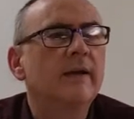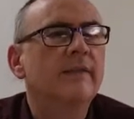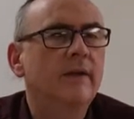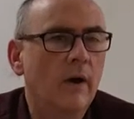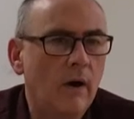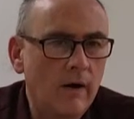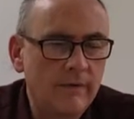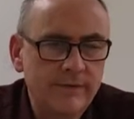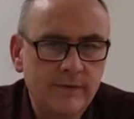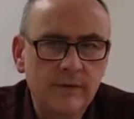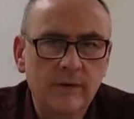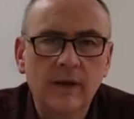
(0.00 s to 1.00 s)
the
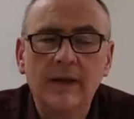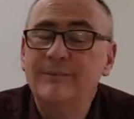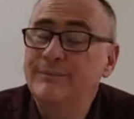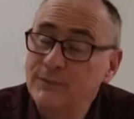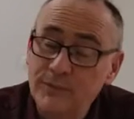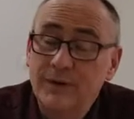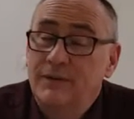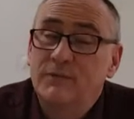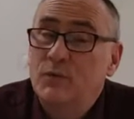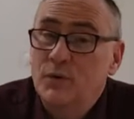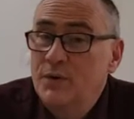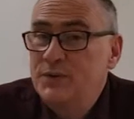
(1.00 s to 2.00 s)
author of
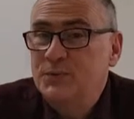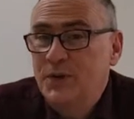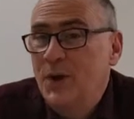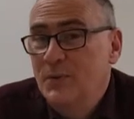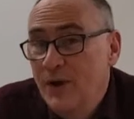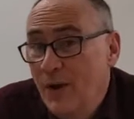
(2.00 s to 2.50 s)
which we don't